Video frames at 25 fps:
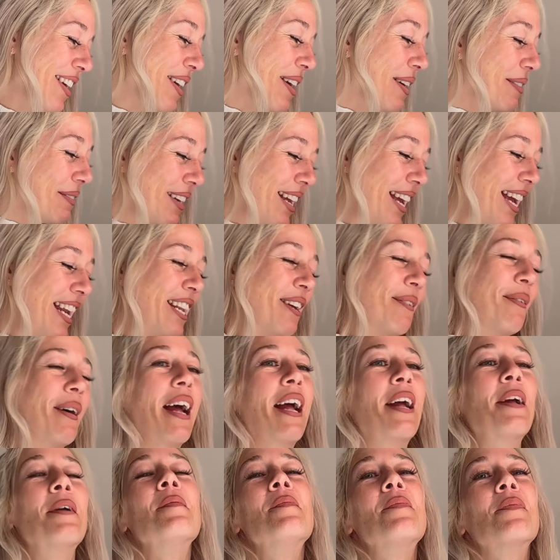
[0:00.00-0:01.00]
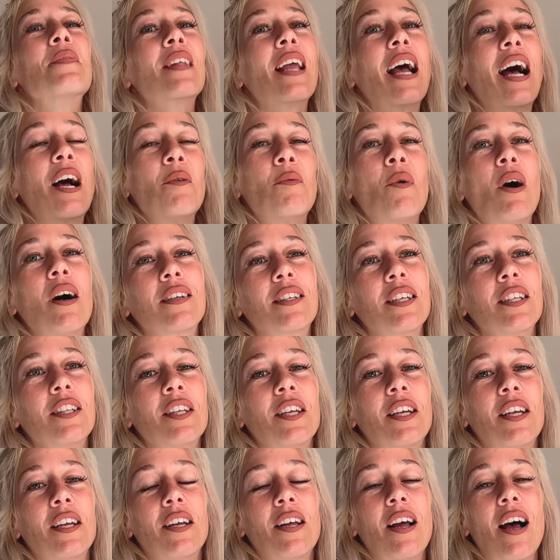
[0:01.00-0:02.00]
But anyway, I walked in
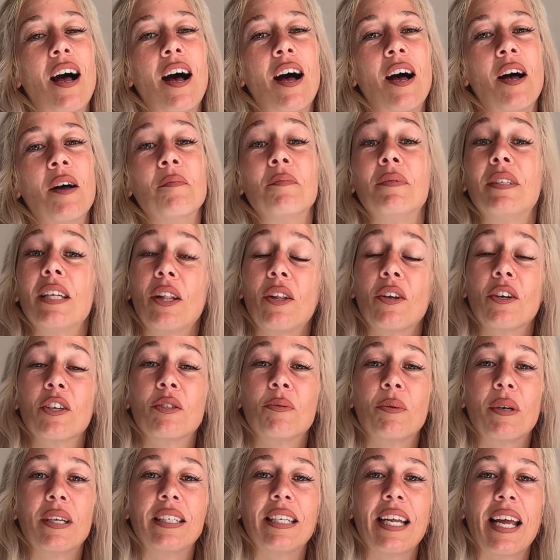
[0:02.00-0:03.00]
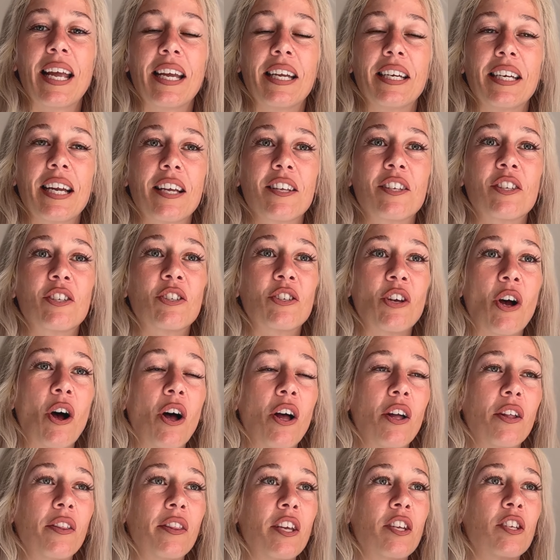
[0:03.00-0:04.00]
the Dillard's one day and I
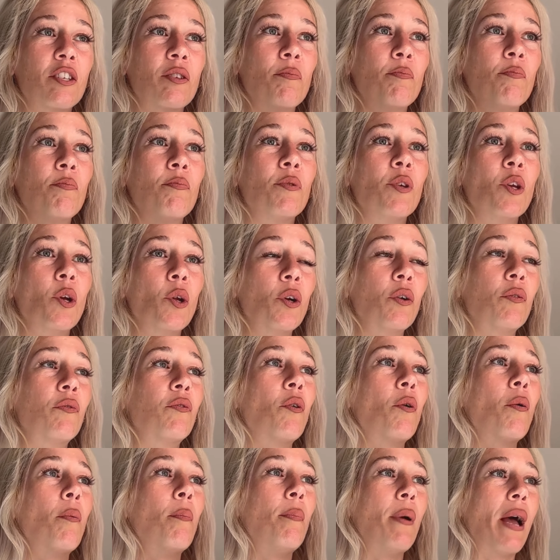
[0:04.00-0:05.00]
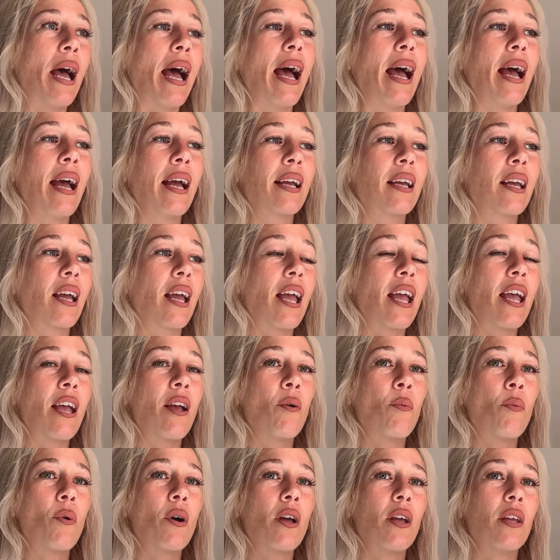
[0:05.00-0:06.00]
saw this beautiful bag.
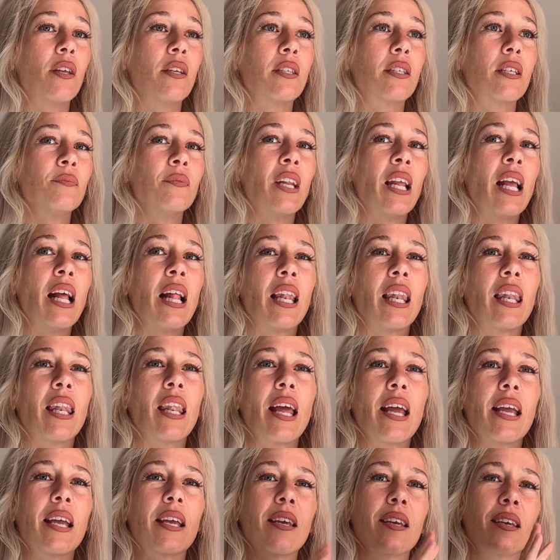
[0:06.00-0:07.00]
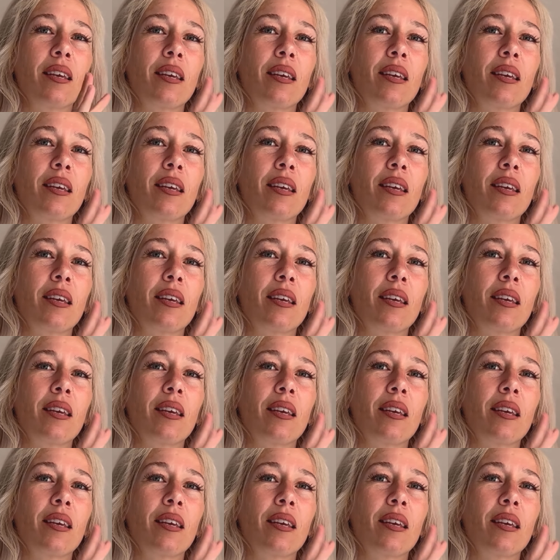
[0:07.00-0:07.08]
It was like